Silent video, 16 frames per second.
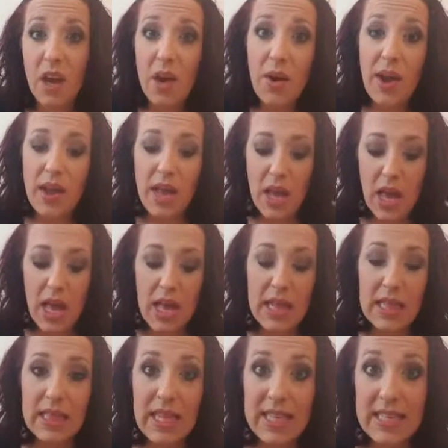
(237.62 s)
Okay,
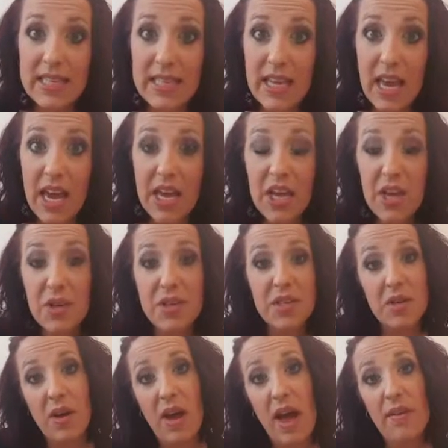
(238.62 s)
let's say you
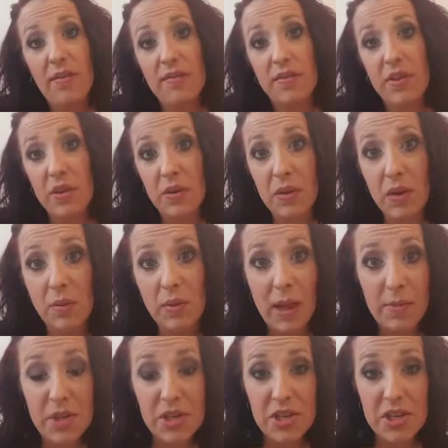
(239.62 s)
still have a few little
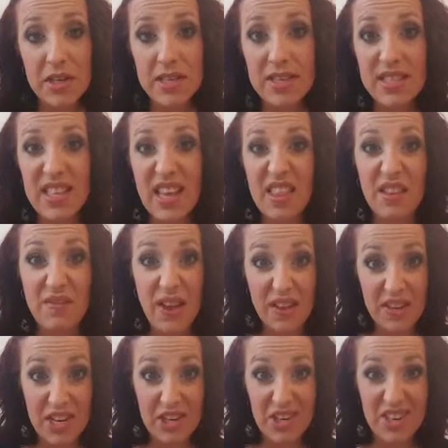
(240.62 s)
blemishes that the
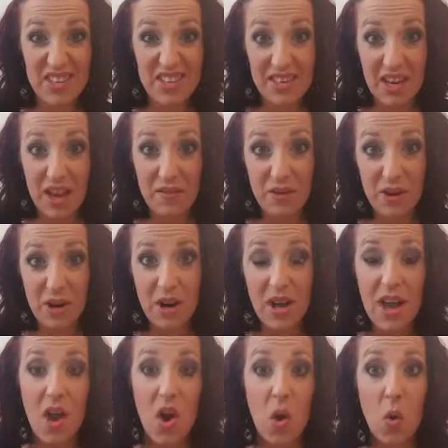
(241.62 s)
foundation doesn't cover,
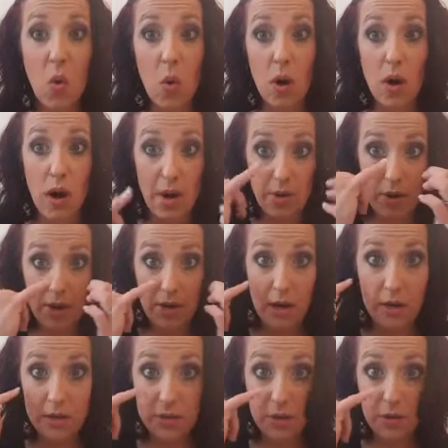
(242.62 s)
or under eye
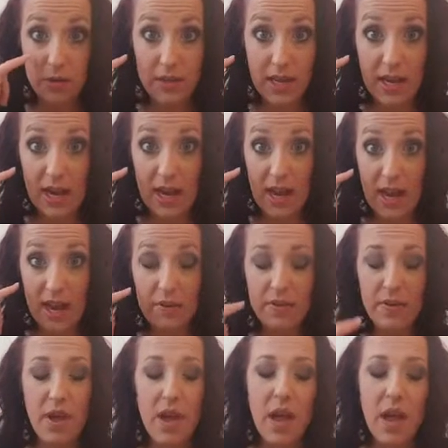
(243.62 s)
dark circles like I have.